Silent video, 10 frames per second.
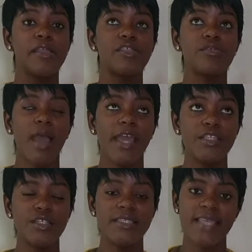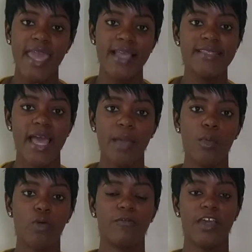Try to take time
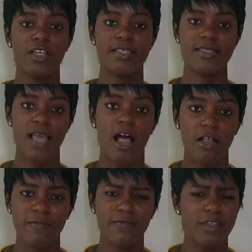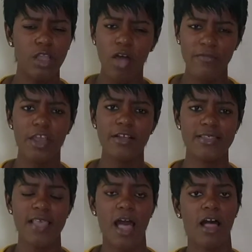out for yourself. Love
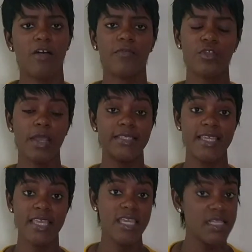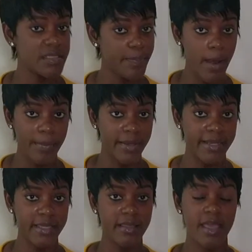yourself. Try to eat
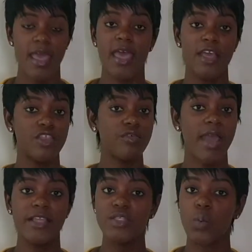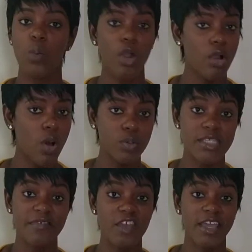properly. Try to work out
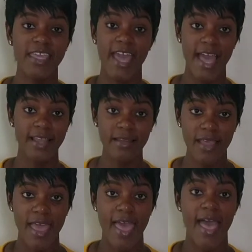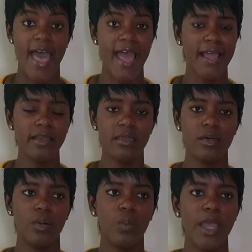if you can. And
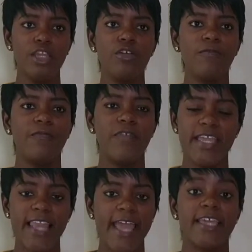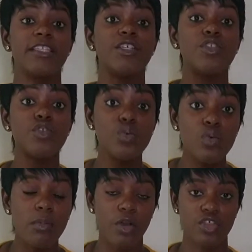when you feel like it is too
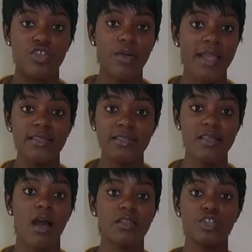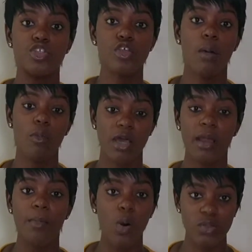much, try to talk to someone
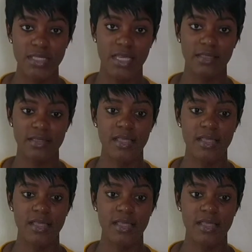about it.